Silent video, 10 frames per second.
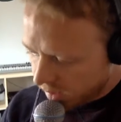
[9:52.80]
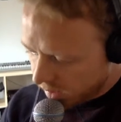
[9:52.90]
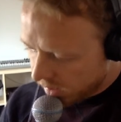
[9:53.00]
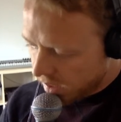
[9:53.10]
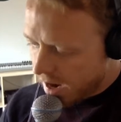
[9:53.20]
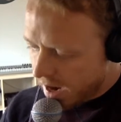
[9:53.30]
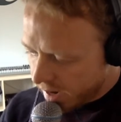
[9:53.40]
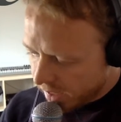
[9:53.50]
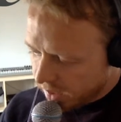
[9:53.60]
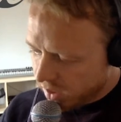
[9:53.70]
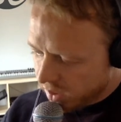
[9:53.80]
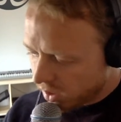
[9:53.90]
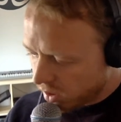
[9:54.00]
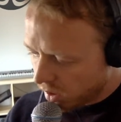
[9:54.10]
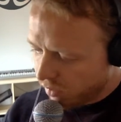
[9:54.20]
the hi-hat
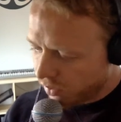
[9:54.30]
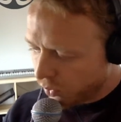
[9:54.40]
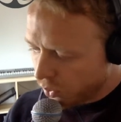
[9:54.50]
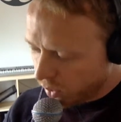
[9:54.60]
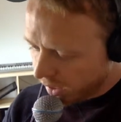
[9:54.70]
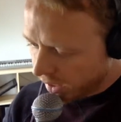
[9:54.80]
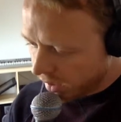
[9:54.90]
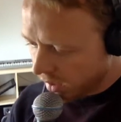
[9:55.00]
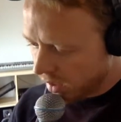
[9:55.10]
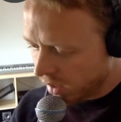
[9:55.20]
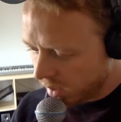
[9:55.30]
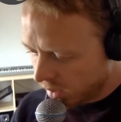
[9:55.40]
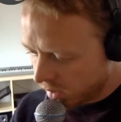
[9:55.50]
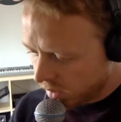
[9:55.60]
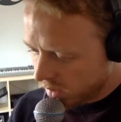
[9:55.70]
not overruling.
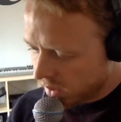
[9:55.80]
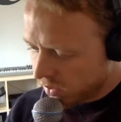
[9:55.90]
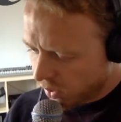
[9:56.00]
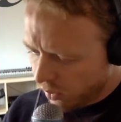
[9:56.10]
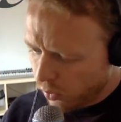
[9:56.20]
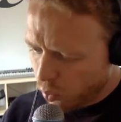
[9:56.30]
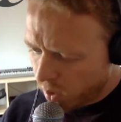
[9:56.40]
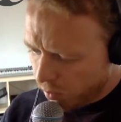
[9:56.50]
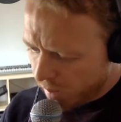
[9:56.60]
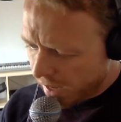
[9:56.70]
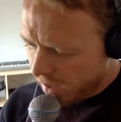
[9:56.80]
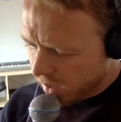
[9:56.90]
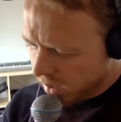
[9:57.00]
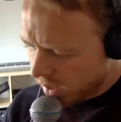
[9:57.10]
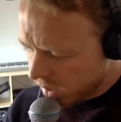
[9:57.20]
It's very well balanced.